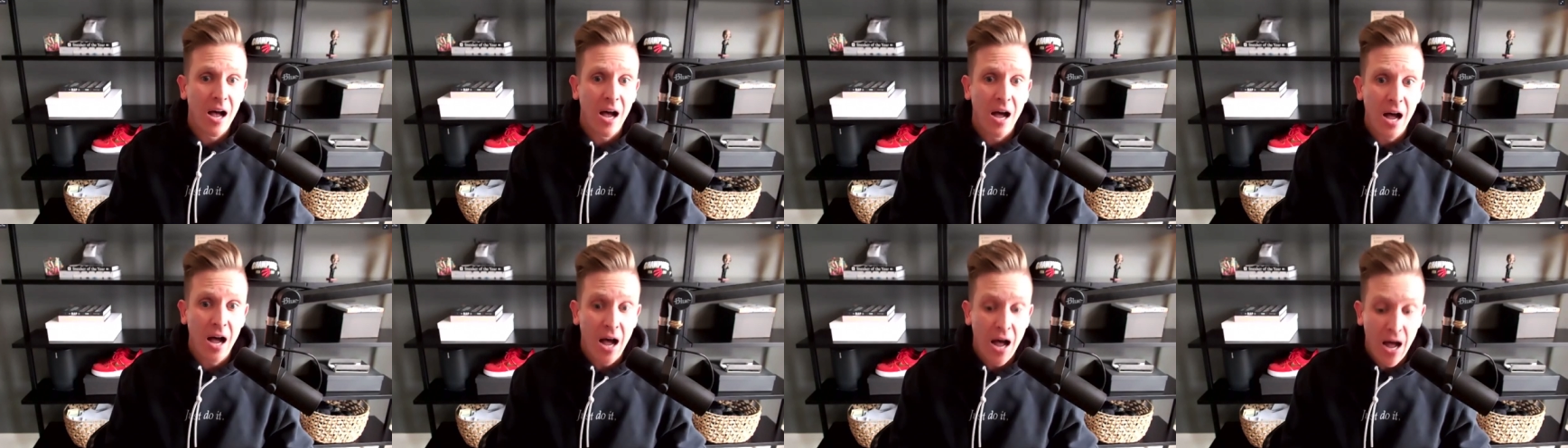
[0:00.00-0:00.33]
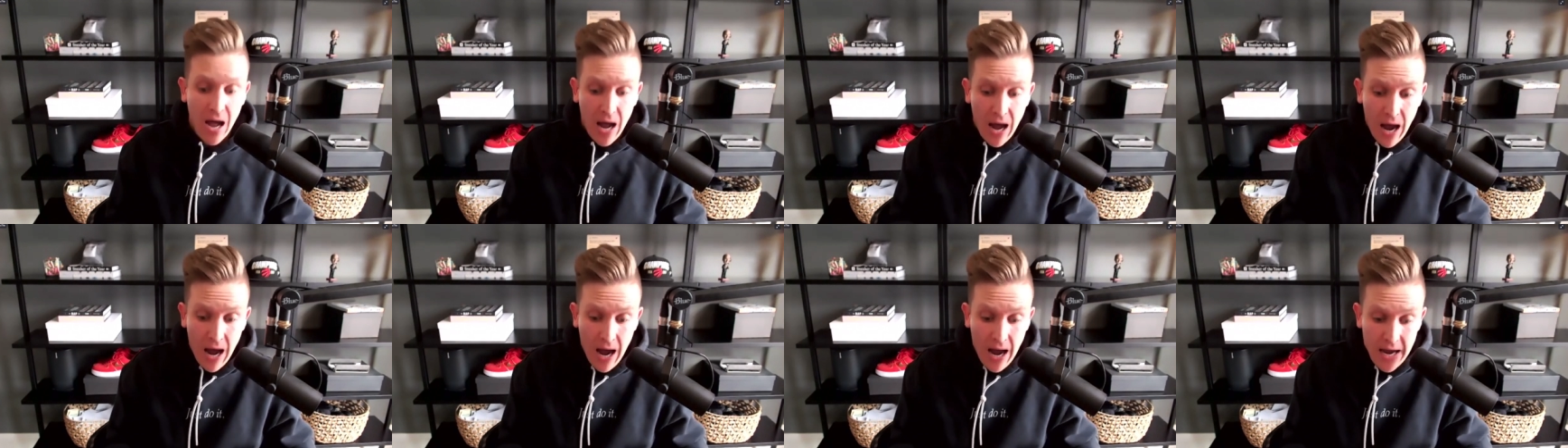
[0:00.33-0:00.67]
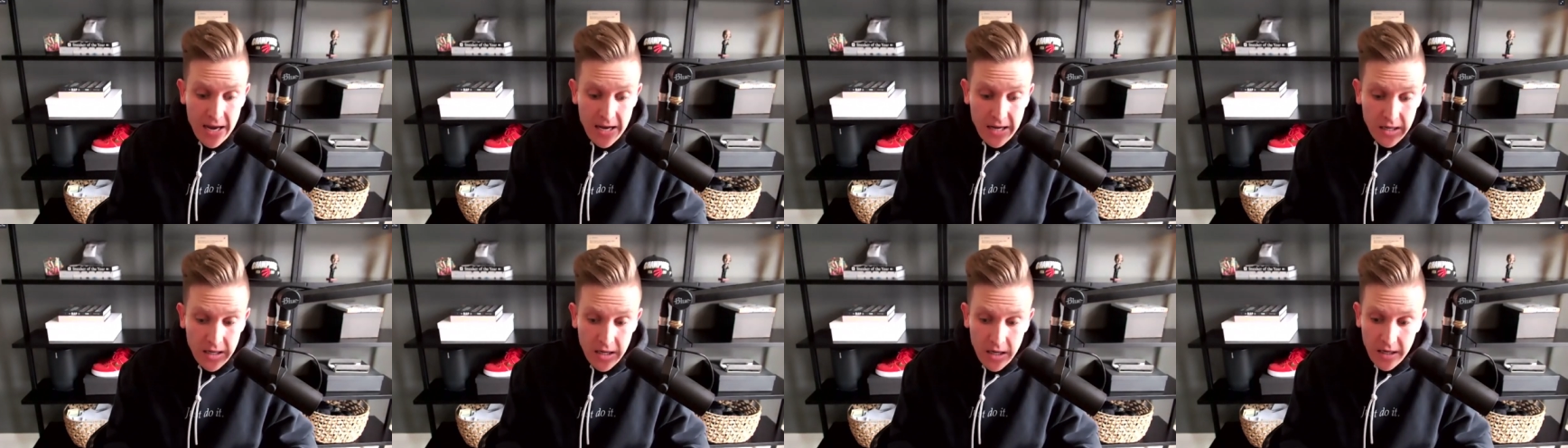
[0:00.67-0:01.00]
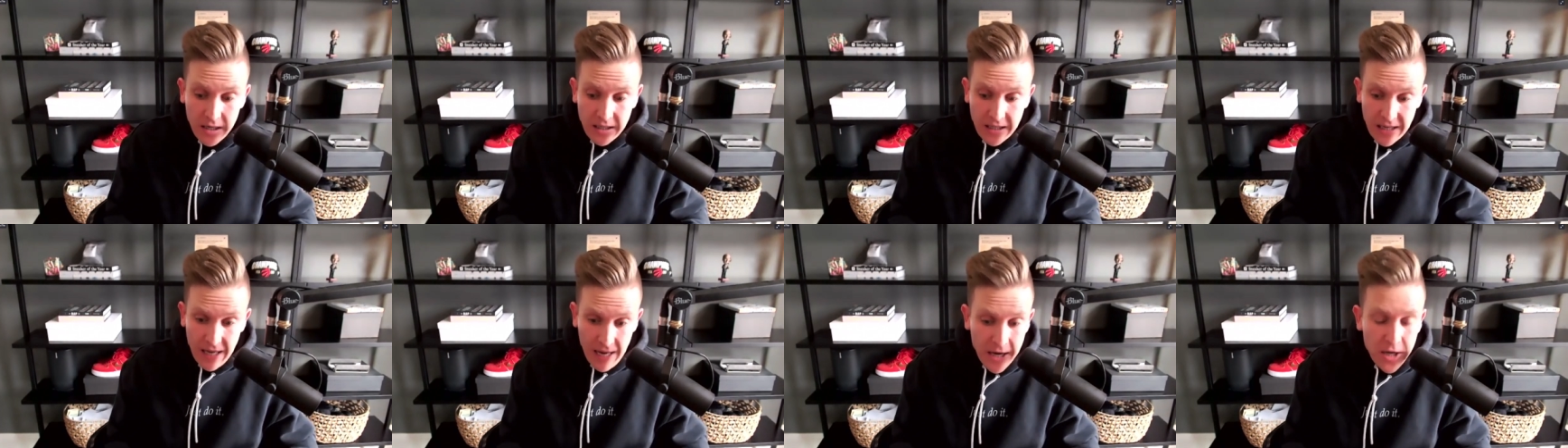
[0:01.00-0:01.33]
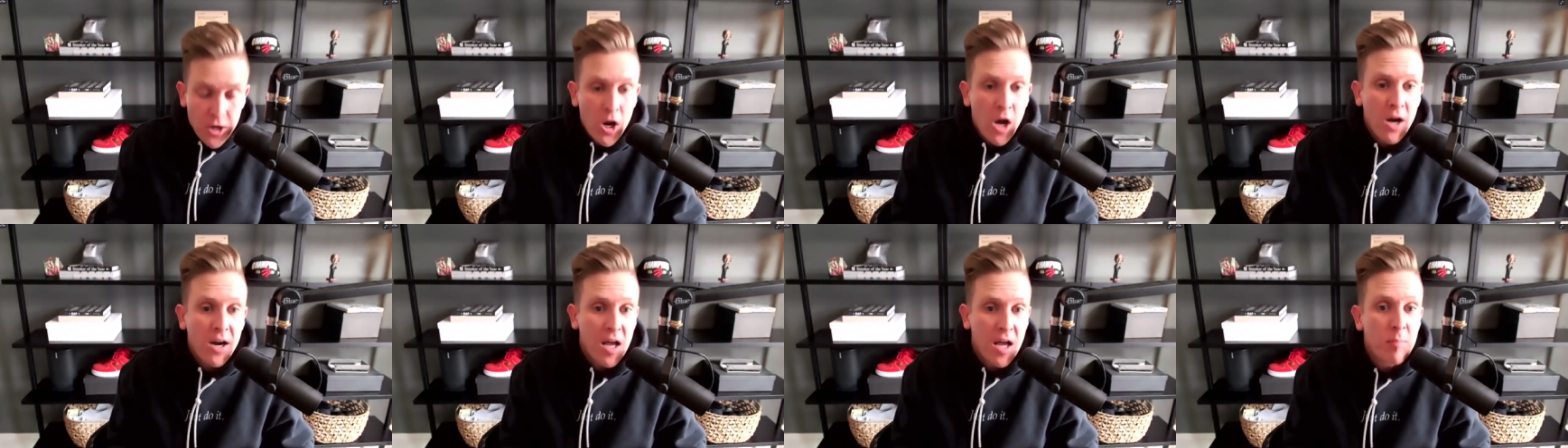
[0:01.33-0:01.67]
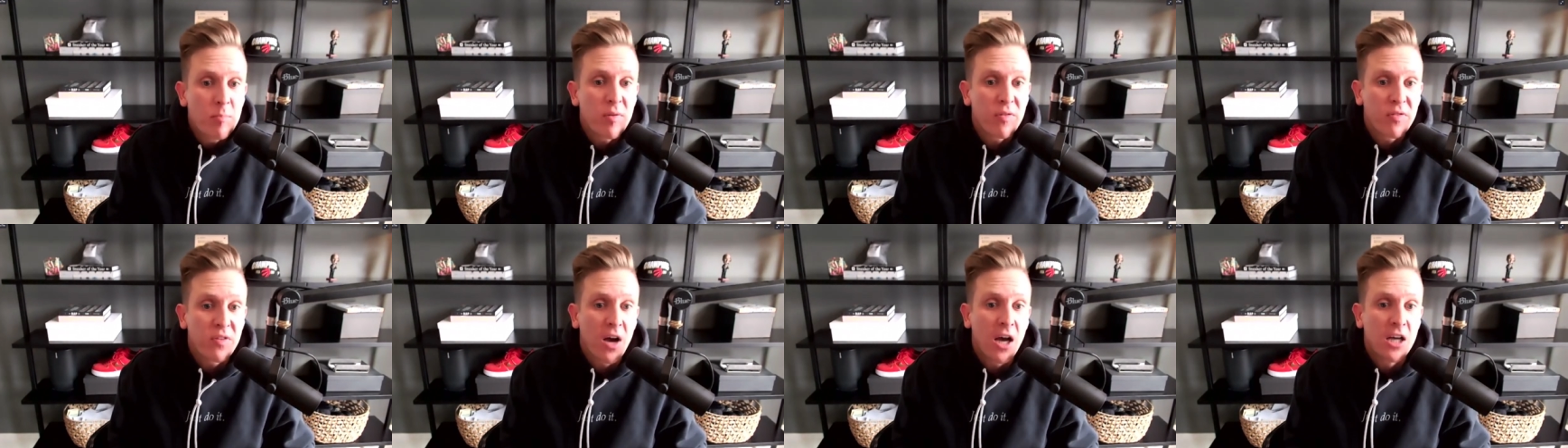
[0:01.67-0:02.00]
I cannot
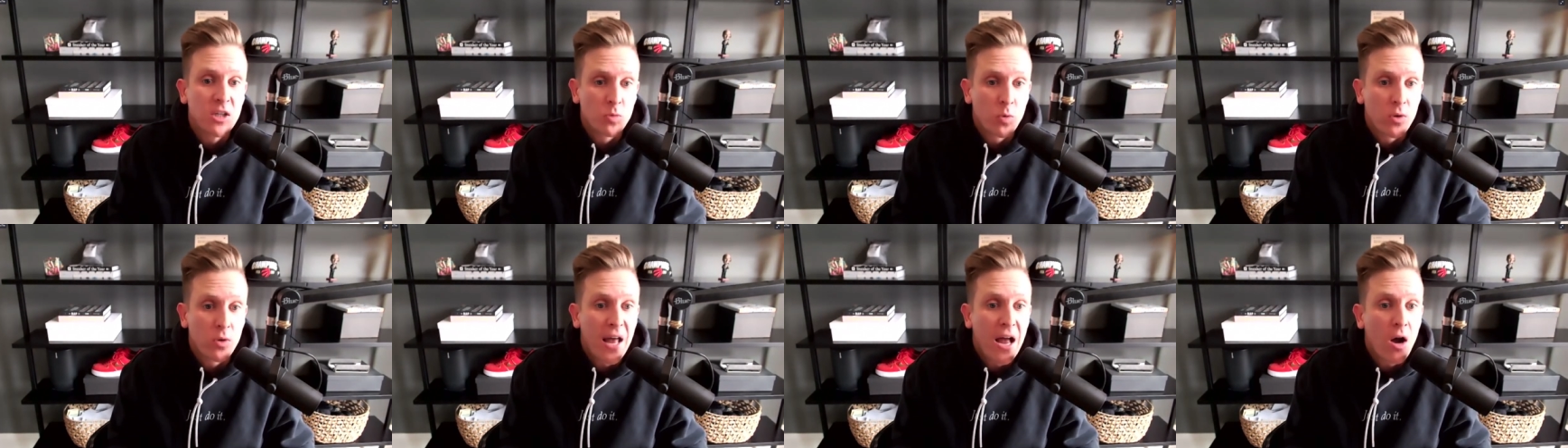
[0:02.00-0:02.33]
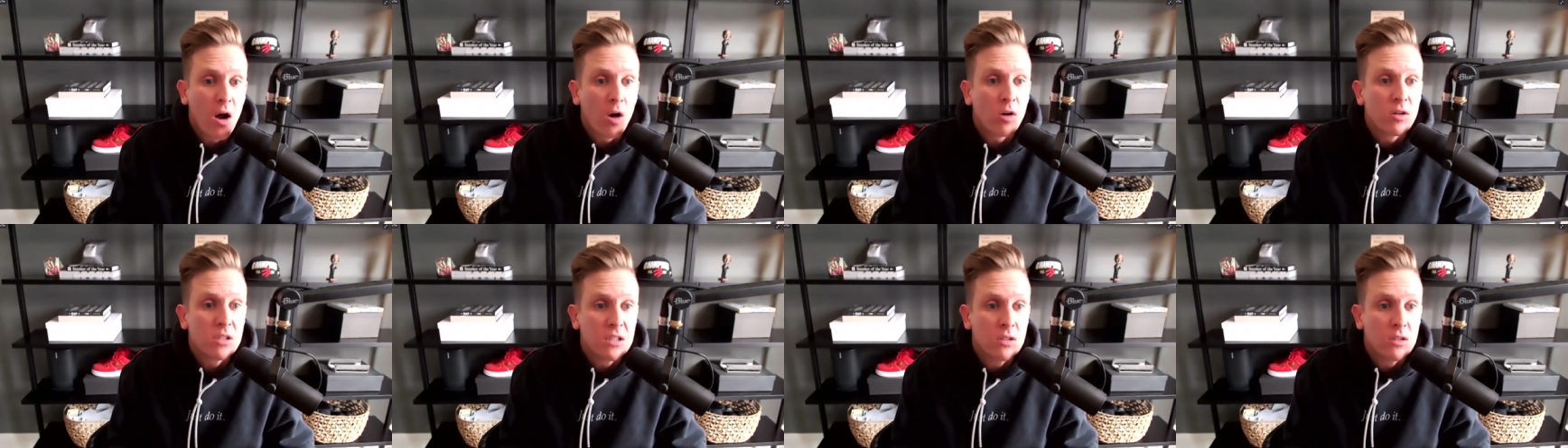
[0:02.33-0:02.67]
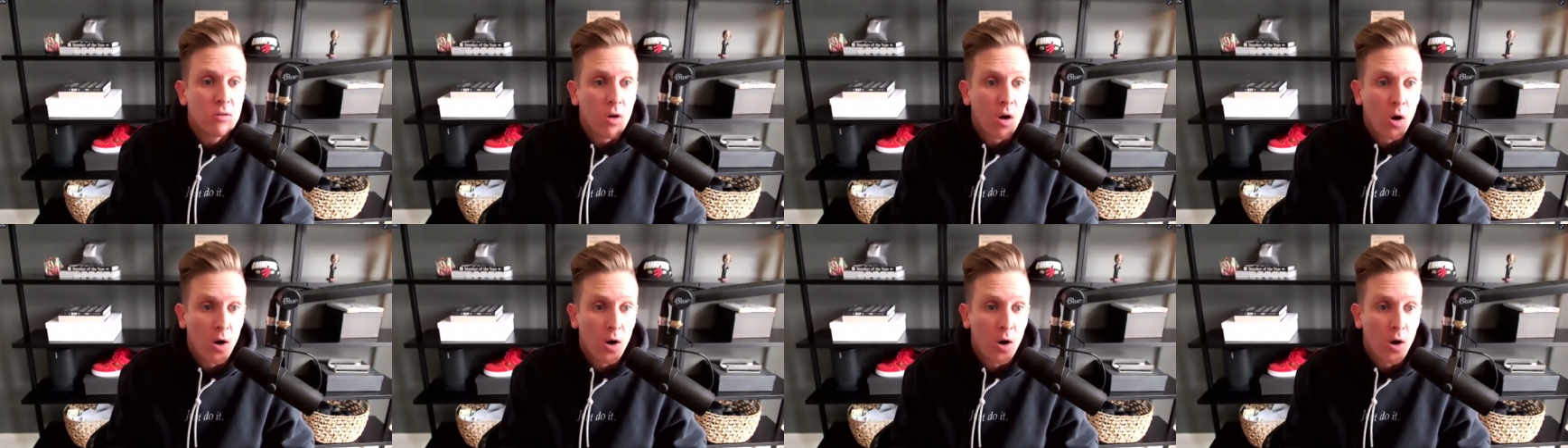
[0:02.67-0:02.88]
empathize with how,